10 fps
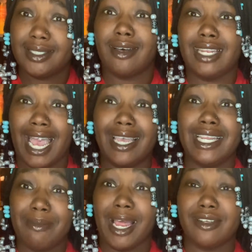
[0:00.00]
So now
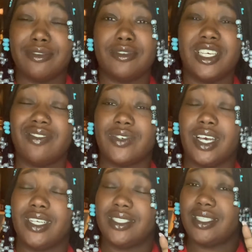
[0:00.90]
anybody who even
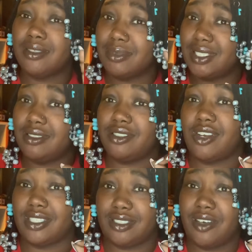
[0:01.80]
attempts to
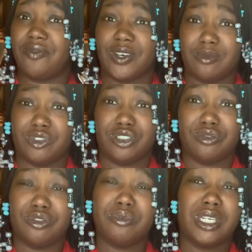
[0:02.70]
try to come fuck with you,
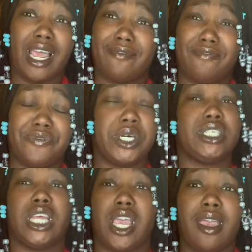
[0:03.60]
you be like, fuck
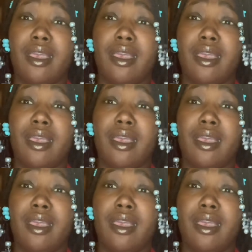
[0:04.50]
that,